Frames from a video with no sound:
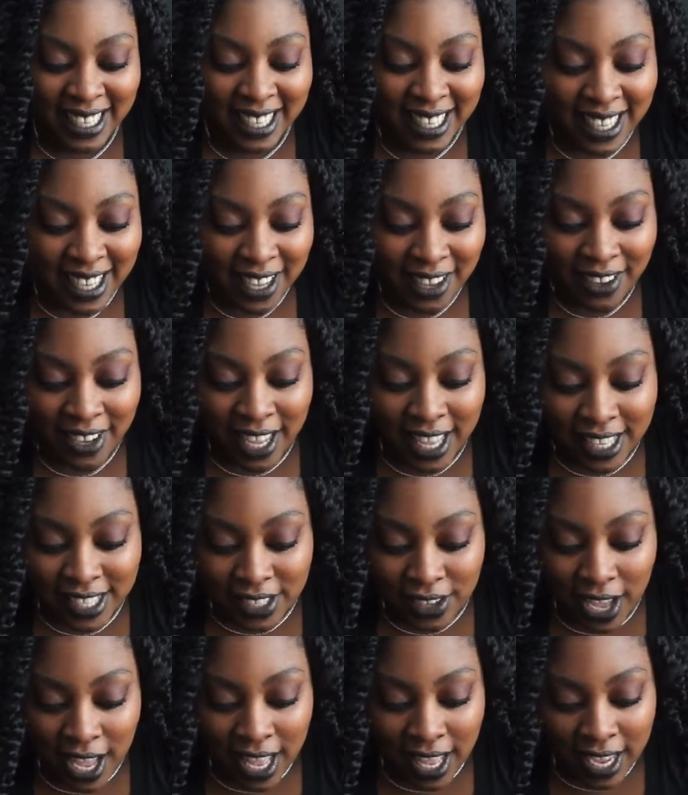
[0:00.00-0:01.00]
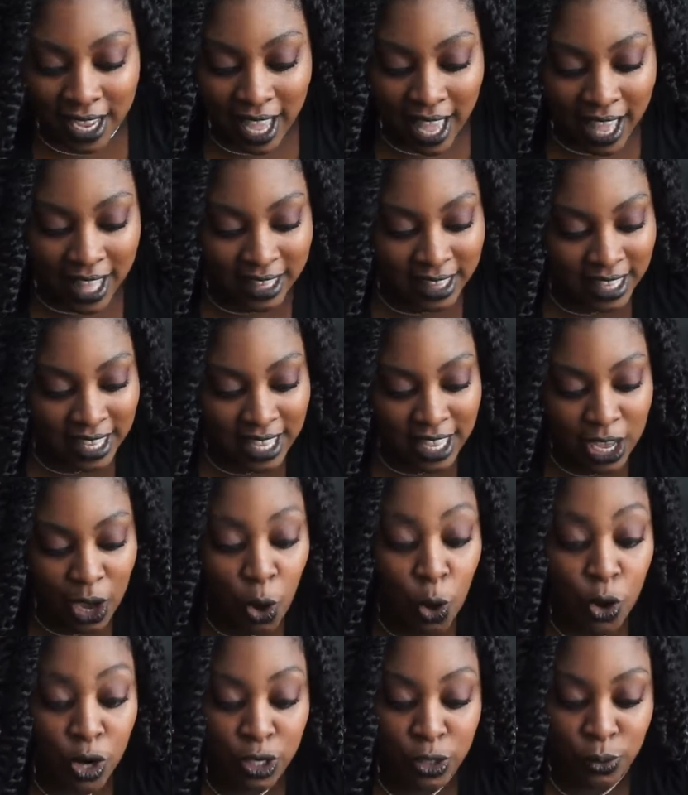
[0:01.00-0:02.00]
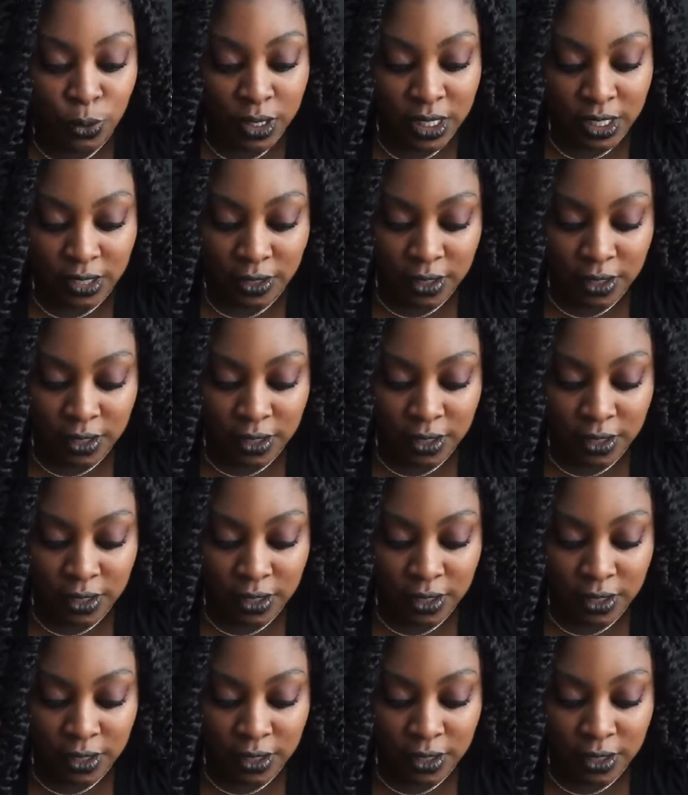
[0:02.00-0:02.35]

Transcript: Okay, so I got the orange one too,